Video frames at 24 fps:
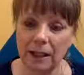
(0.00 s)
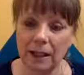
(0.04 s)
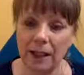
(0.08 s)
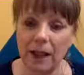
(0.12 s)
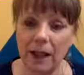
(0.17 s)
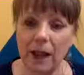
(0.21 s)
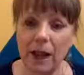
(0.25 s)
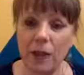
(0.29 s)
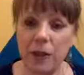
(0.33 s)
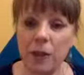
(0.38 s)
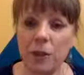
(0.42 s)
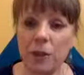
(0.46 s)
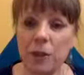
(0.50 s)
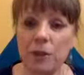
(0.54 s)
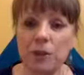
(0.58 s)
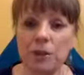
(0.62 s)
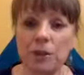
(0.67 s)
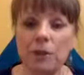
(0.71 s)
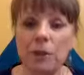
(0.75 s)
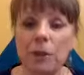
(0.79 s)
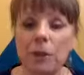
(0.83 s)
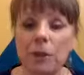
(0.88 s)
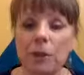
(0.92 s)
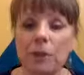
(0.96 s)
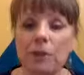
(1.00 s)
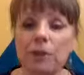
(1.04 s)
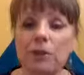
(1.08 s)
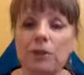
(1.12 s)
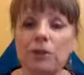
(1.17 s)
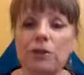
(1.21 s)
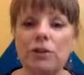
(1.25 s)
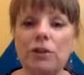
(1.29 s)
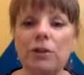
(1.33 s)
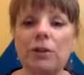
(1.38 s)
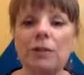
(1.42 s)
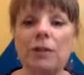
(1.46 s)
and what you're going to
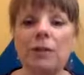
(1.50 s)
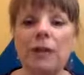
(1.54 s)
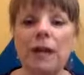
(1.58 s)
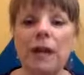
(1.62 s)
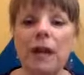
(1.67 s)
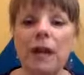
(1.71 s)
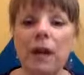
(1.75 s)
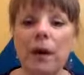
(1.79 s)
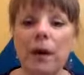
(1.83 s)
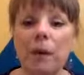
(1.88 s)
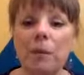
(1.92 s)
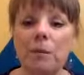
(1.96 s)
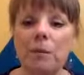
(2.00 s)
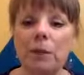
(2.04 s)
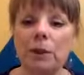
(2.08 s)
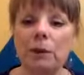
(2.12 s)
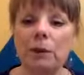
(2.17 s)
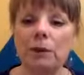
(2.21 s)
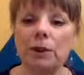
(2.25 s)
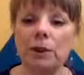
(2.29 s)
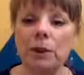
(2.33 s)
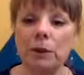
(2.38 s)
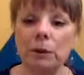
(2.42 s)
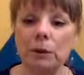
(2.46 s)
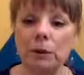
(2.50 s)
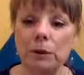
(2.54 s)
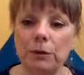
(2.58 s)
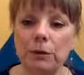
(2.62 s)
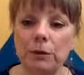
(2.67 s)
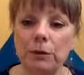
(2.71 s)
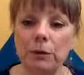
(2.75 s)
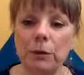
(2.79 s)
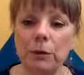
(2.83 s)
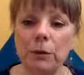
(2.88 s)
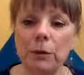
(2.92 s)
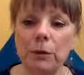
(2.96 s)
do to help build your
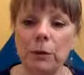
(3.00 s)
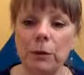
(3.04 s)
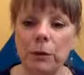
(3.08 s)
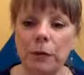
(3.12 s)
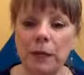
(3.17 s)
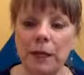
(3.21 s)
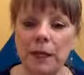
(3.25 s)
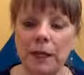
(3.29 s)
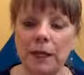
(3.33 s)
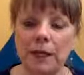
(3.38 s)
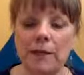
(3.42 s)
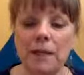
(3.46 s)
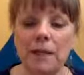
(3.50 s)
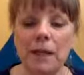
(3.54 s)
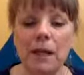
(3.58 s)
referral rate